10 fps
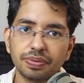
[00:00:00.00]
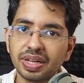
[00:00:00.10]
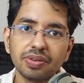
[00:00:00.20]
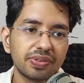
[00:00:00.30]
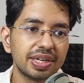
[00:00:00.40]

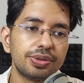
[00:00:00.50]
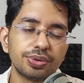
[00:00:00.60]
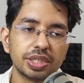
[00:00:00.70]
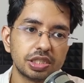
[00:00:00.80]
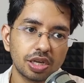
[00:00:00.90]
feel free to
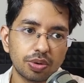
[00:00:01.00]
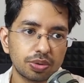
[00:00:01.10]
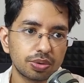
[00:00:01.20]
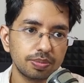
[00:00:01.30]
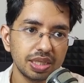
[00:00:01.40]
reach
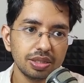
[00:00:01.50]
out to me.